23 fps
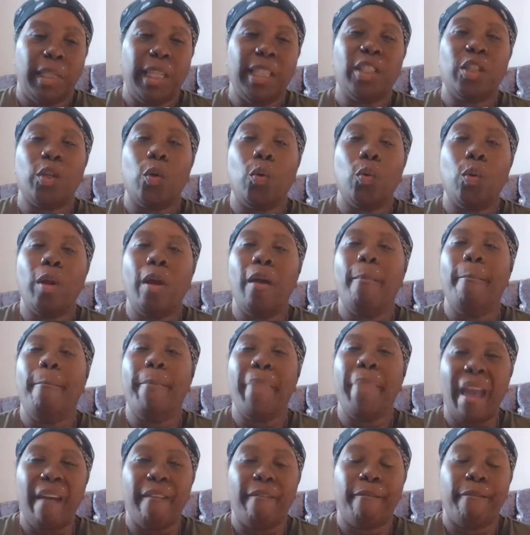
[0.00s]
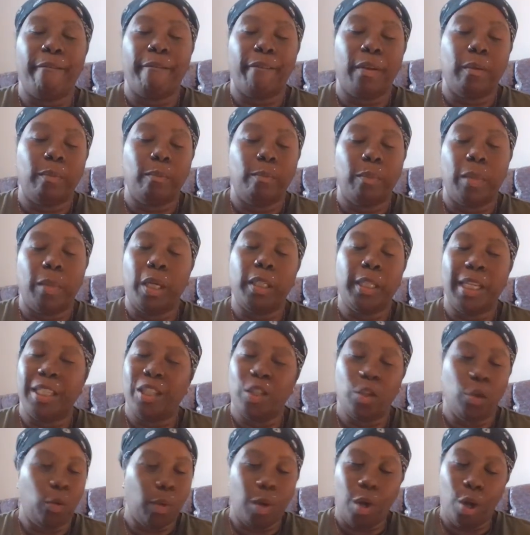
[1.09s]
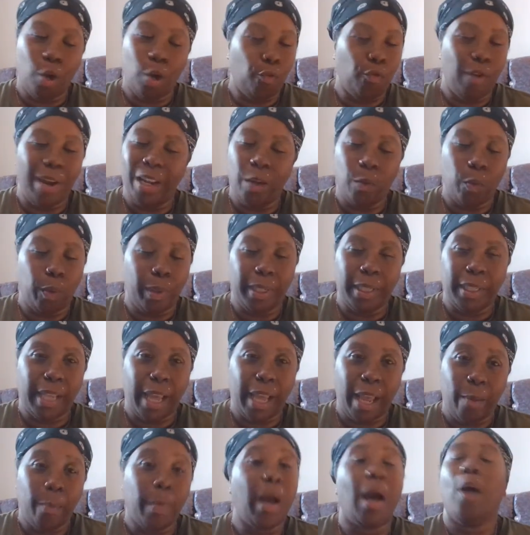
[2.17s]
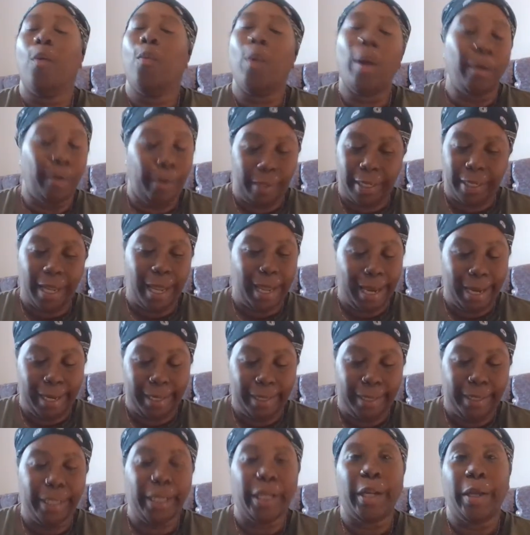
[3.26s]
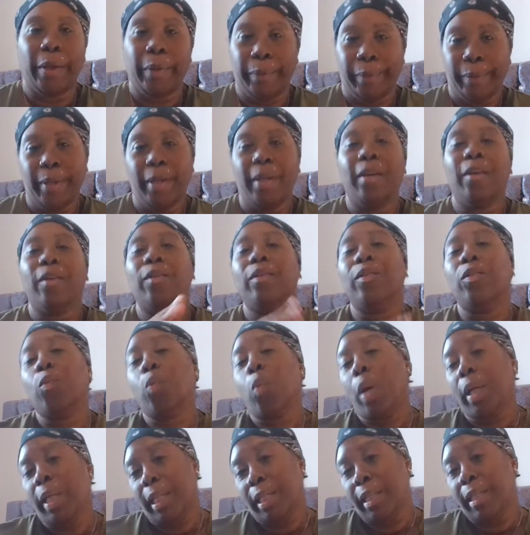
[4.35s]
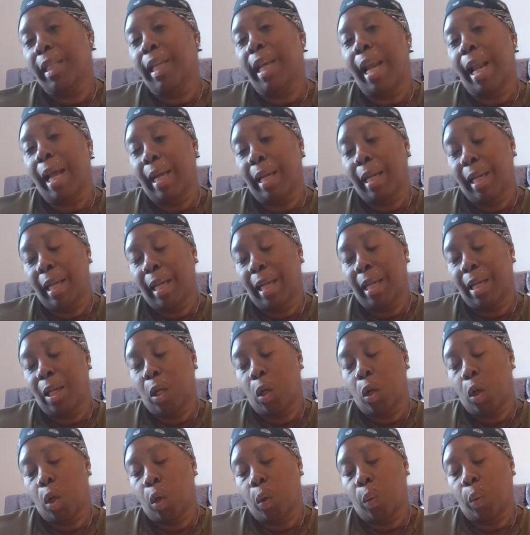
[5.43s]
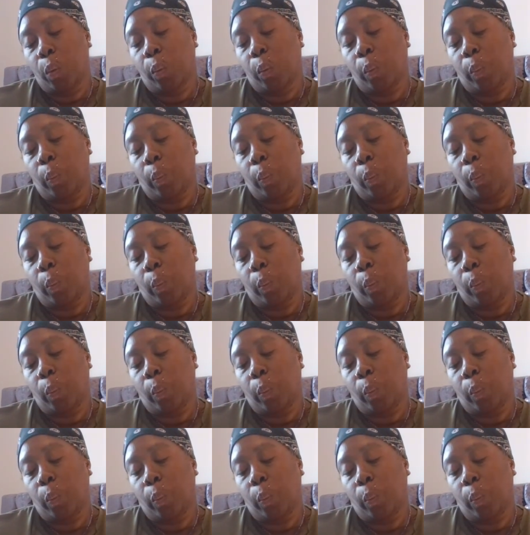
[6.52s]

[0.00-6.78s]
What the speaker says: Let's call her Beth, but that's not what I really want to say, but I won't say it, you know, because one is a lady, you know.